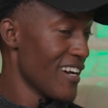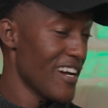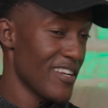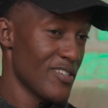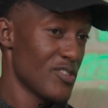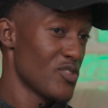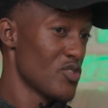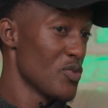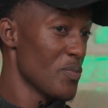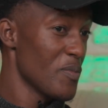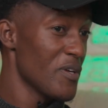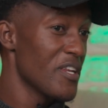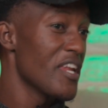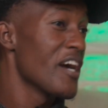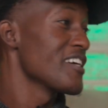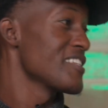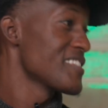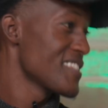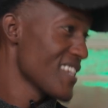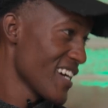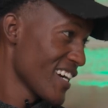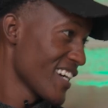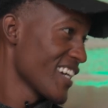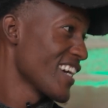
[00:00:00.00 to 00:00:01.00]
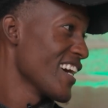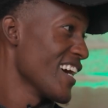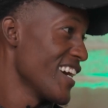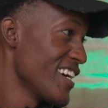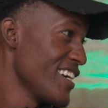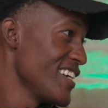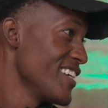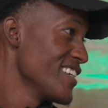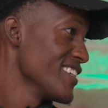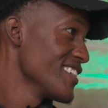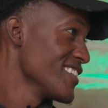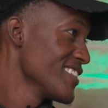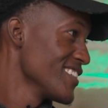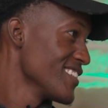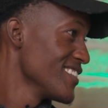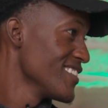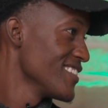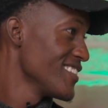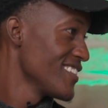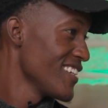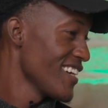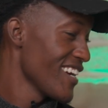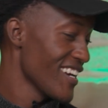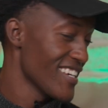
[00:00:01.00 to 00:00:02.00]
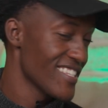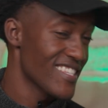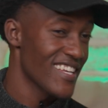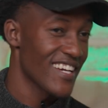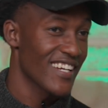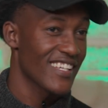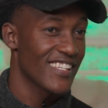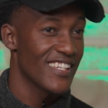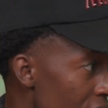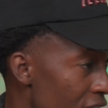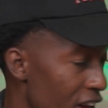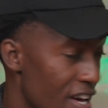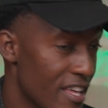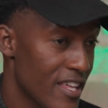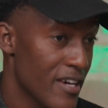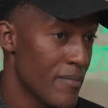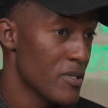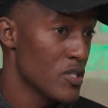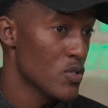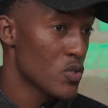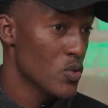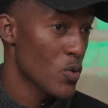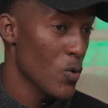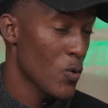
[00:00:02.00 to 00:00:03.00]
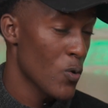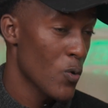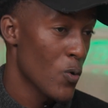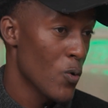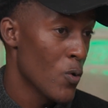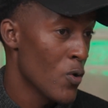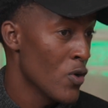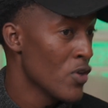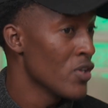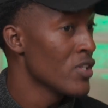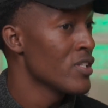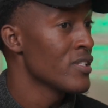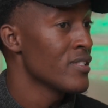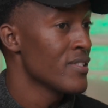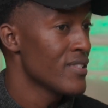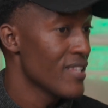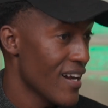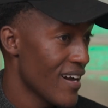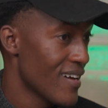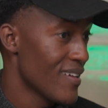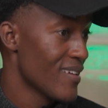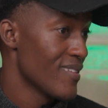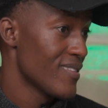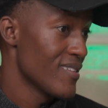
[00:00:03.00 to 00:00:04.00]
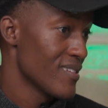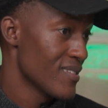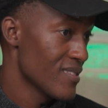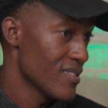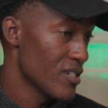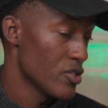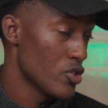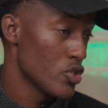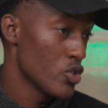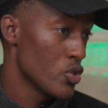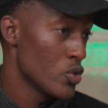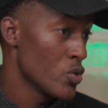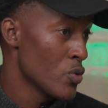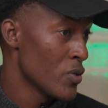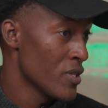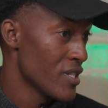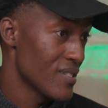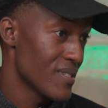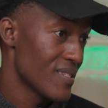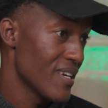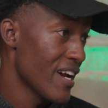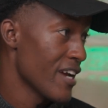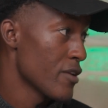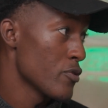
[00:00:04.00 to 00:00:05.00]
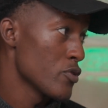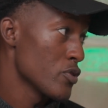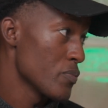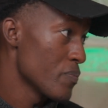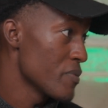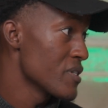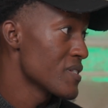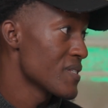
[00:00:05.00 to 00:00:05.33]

and to me now it's a career. Exactly. And that means all the other things that you do on the side will be